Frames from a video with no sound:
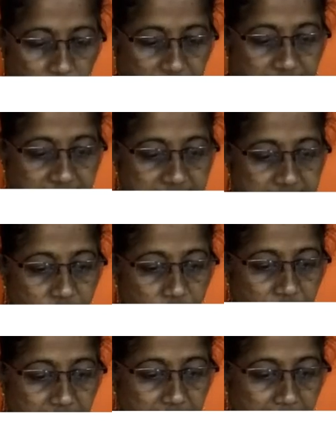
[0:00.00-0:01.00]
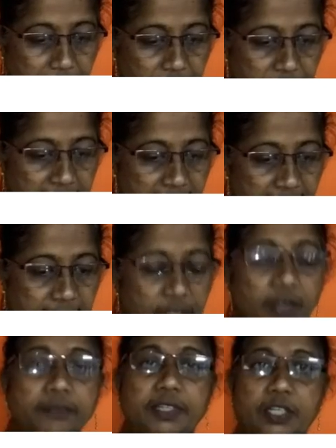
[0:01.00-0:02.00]
With this, we come to the
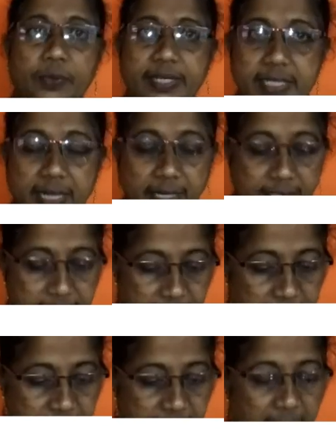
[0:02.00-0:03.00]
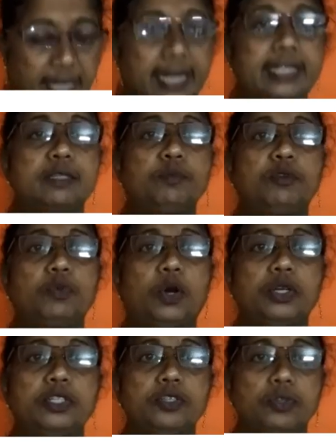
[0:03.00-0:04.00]
end of the question answers. Let's move
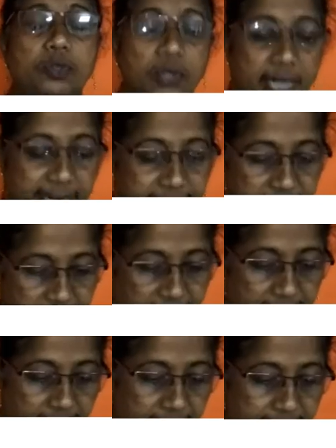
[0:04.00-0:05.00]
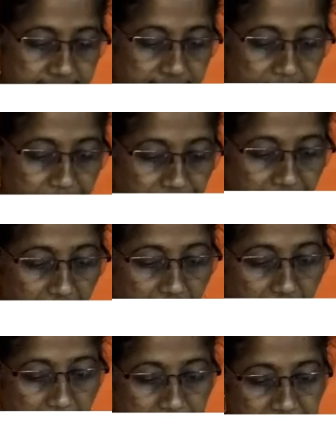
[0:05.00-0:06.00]
on to life skills.
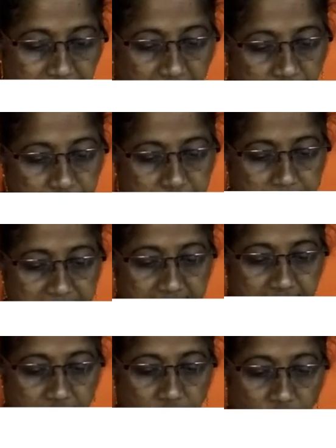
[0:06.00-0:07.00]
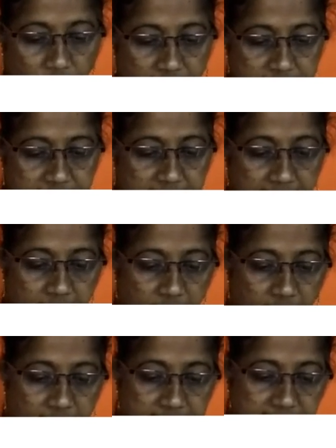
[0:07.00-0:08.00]
Miran was playing in the hot sun
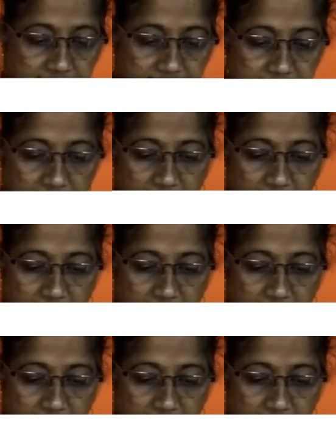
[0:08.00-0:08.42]
on a Sunday